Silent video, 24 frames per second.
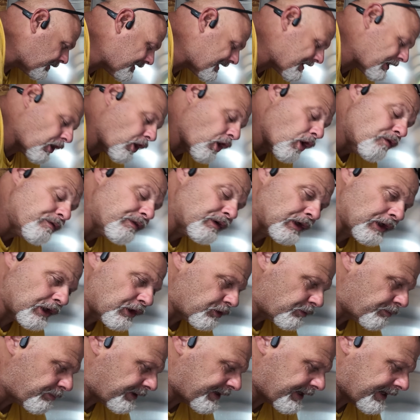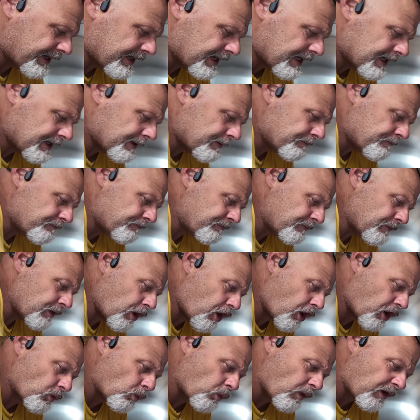not an overload, but a uh,
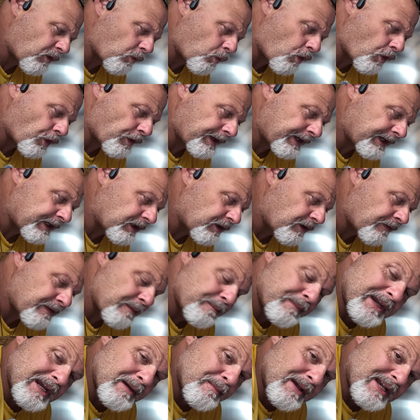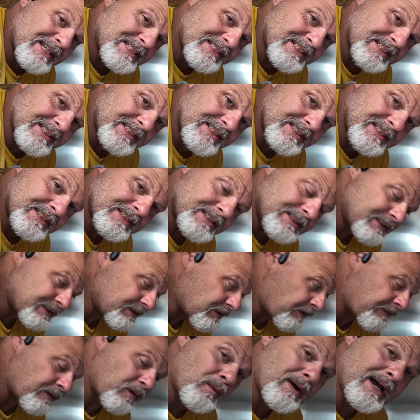hardware warning on the BMSs
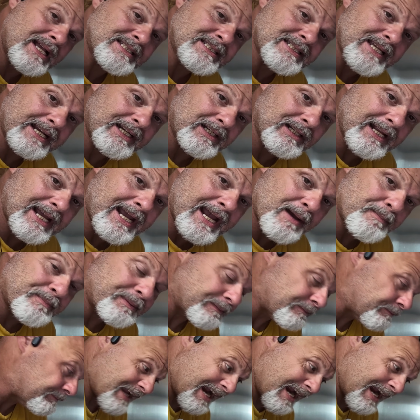on the WattCycle app.